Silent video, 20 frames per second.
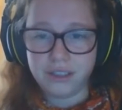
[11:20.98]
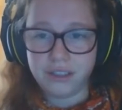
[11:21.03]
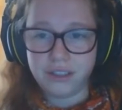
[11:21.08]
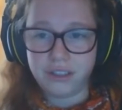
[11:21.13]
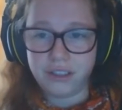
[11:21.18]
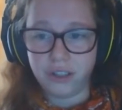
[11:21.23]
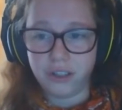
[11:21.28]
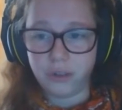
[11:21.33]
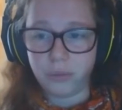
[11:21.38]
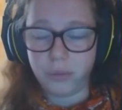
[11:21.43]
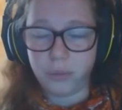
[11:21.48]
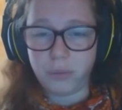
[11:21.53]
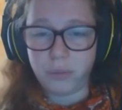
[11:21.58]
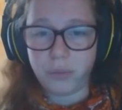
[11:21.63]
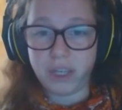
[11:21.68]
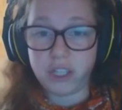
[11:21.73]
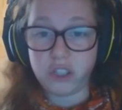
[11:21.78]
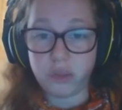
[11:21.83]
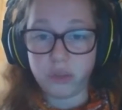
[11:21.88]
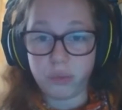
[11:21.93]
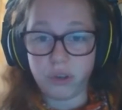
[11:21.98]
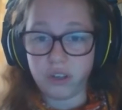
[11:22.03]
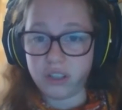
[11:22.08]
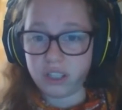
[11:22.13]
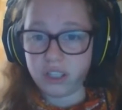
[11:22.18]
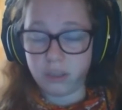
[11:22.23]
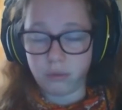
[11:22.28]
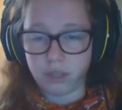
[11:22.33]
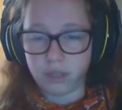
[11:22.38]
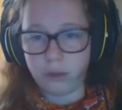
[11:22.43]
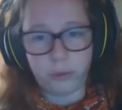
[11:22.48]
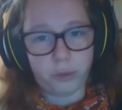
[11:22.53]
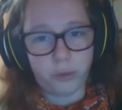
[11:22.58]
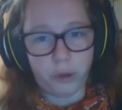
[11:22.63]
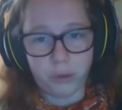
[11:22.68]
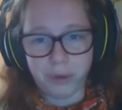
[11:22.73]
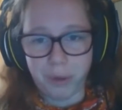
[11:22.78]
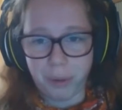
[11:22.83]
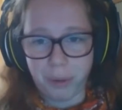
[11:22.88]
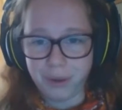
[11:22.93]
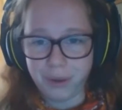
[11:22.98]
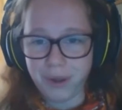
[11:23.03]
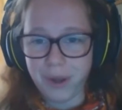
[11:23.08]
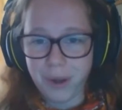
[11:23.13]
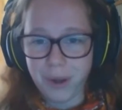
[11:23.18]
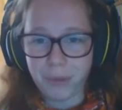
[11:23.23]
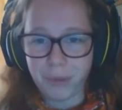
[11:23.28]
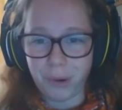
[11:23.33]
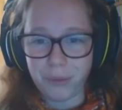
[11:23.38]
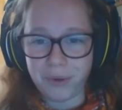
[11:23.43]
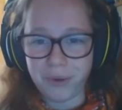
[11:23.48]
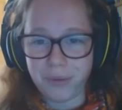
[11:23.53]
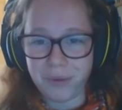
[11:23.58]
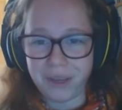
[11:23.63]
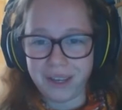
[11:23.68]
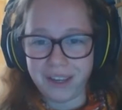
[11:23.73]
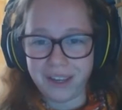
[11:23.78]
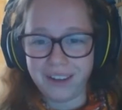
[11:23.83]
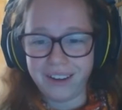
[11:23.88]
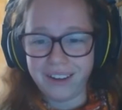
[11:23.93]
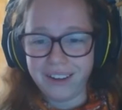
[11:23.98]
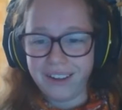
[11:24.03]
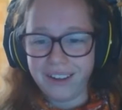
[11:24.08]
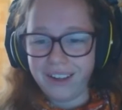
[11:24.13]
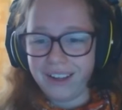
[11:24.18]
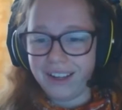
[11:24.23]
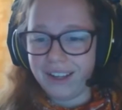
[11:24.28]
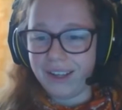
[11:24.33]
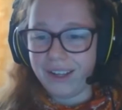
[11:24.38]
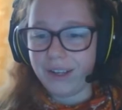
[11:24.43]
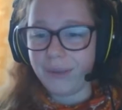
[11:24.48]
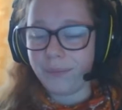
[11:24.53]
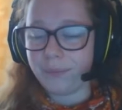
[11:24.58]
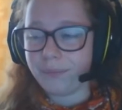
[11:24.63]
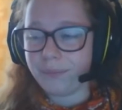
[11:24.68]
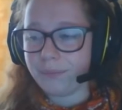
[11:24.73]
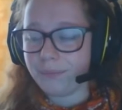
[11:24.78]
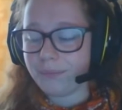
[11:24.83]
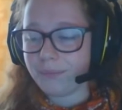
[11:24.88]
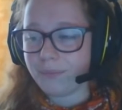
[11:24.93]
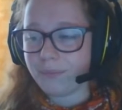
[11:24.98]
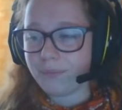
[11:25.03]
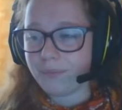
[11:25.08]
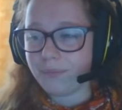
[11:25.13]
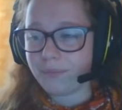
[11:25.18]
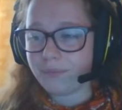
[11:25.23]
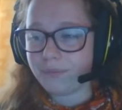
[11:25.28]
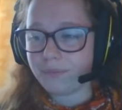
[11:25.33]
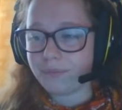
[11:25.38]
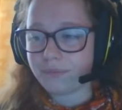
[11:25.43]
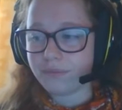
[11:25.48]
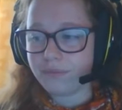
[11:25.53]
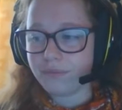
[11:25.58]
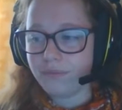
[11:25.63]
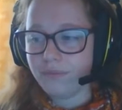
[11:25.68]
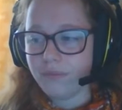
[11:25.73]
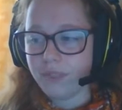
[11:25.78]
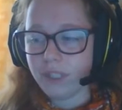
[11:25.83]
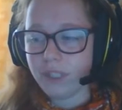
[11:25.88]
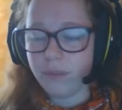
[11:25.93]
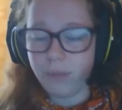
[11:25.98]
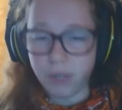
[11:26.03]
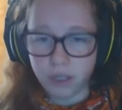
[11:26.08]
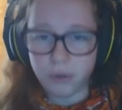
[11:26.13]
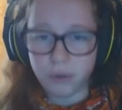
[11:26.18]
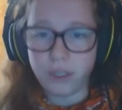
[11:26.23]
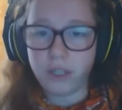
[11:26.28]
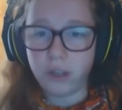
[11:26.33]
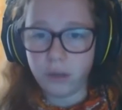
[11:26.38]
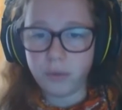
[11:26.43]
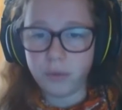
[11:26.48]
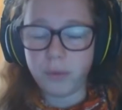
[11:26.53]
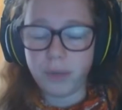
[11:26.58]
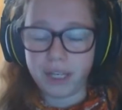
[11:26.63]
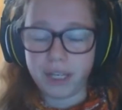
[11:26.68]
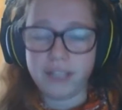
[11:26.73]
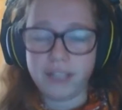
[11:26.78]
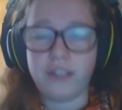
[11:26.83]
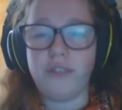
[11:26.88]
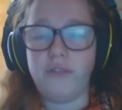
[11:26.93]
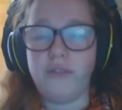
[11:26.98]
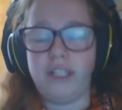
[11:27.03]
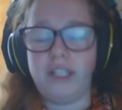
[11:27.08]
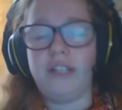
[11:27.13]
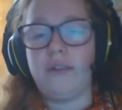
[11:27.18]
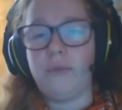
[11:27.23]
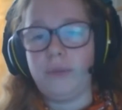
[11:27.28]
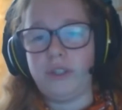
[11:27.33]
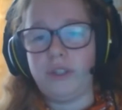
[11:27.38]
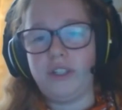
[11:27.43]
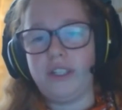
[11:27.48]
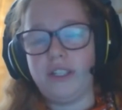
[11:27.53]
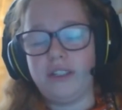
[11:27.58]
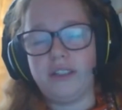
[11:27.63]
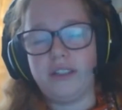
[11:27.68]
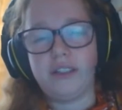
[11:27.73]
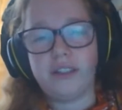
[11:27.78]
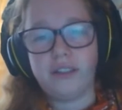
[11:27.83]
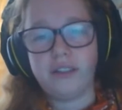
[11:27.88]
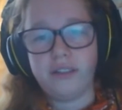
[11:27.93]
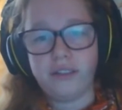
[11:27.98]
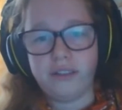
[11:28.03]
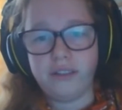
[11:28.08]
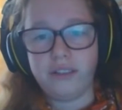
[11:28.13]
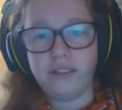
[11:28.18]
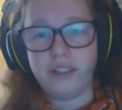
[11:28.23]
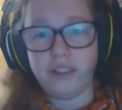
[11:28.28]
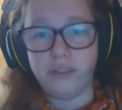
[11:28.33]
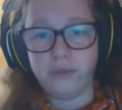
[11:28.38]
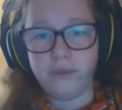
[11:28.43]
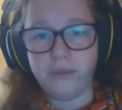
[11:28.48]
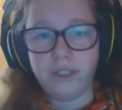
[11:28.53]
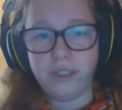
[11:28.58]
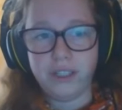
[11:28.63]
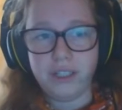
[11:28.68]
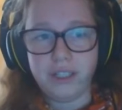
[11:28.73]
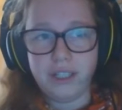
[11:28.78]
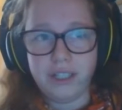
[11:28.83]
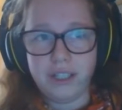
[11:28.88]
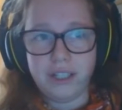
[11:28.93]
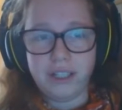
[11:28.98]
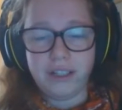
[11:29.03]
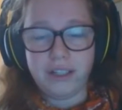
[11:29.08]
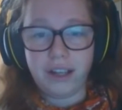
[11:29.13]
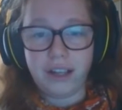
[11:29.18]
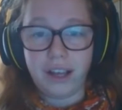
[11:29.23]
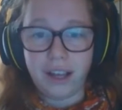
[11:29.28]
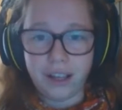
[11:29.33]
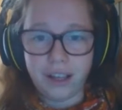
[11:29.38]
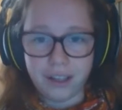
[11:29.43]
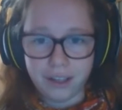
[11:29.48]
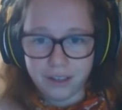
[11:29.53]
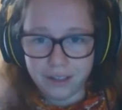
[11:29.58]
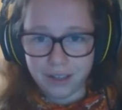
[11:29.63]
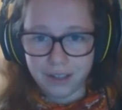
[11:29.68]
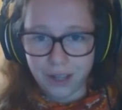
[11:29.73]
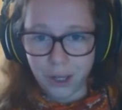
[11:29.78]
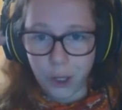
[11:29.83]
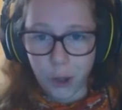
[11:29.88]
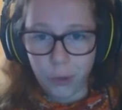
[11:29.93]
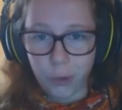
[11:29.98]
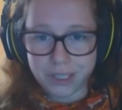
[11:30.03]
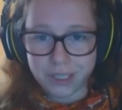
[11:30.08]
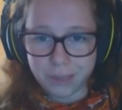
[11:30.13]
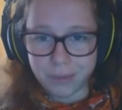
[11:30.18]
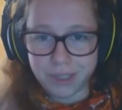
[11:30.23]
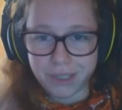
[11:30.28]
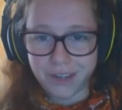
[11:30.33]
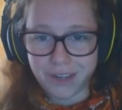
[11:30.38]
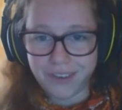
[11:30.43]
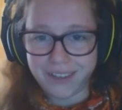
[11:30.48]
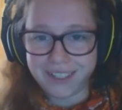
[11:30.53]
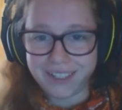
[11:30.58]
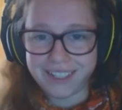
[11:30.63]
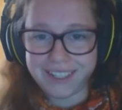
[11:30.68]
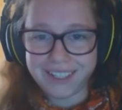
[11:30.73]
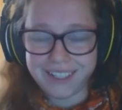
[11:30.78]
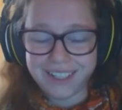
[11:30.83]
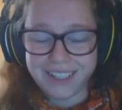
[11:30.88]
No, picture books and that will probably be it. But no, he got me back into reading, which is, I hold him dearest.